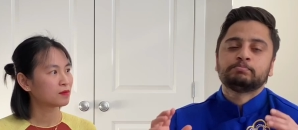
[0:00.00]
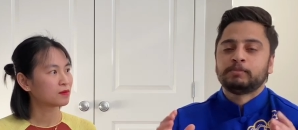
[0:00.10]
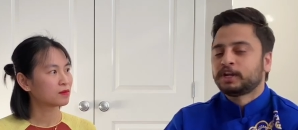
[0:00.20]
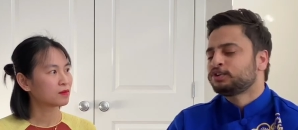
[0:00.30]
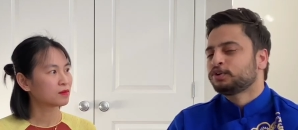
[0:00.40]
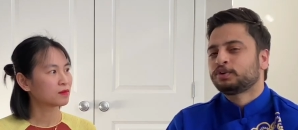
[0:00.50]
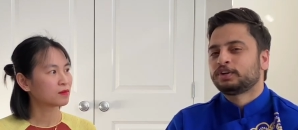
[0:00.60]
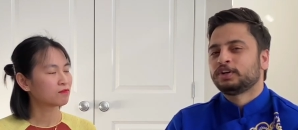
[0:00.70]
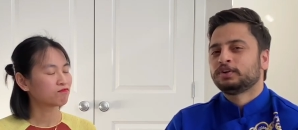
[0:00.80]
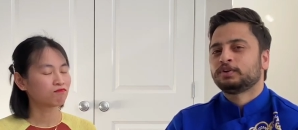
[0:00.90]
Speaker 1: make
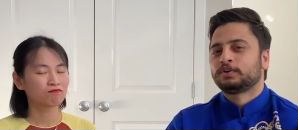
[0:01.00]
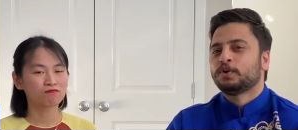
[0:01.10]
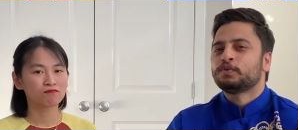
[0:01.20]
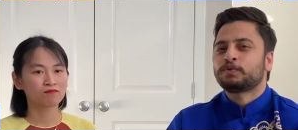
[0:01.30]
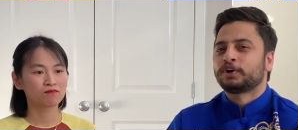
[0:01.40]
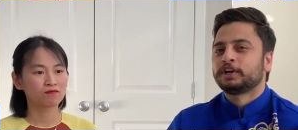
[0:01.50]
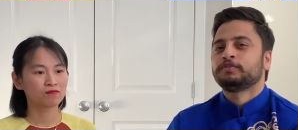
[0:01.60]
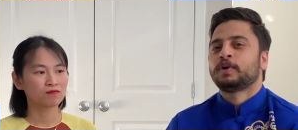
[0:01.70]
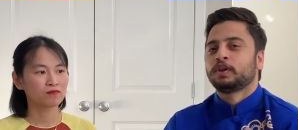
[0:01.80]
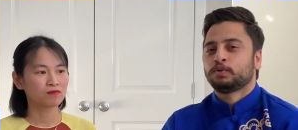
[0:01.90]
sure you go for
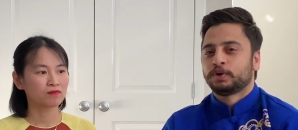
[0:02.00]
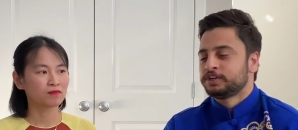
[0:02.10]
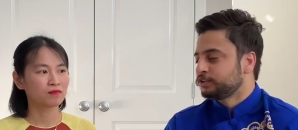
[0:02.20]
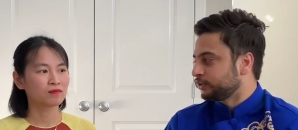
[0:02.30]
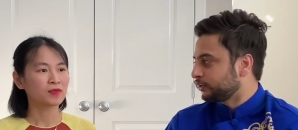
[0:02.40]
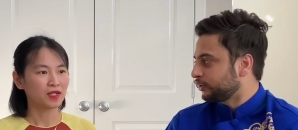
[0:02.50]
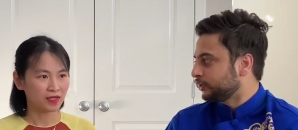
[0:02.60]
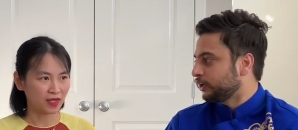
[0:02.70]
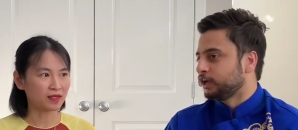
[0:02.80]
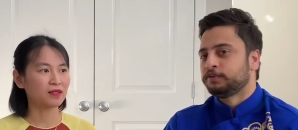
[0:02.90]
evaluation. Uh,
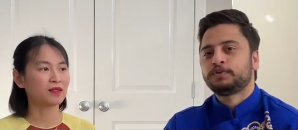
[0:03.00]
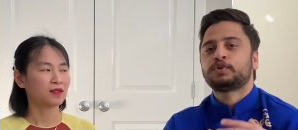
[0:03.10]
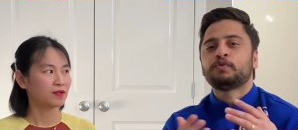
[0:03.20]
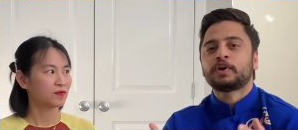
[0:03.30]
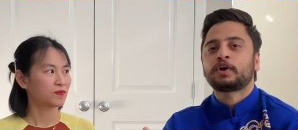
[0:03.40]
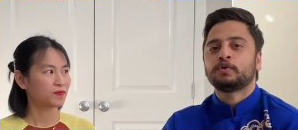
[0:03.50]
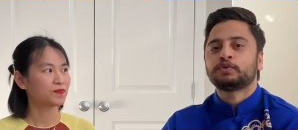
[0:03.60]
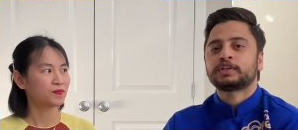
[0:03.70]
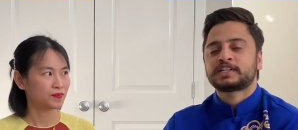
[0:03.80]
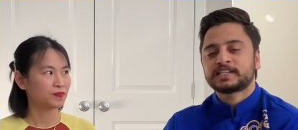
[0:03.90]
yes. Uh, if you don't want to go
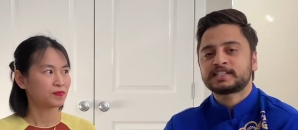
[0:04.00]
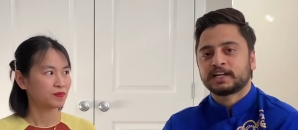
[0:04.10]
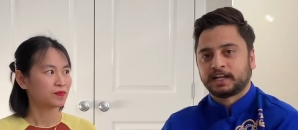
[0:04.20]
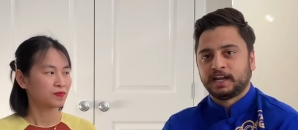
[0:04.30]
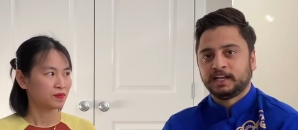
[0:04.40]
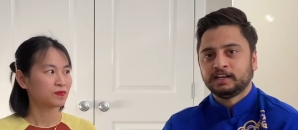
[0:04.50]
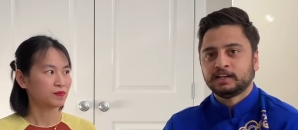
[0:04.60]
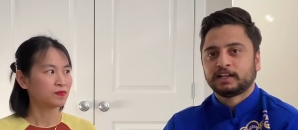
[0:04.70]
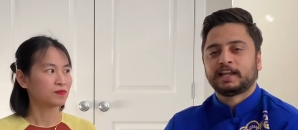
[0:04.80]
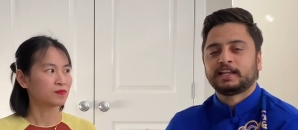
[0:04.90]
for the test again, mm-hmm.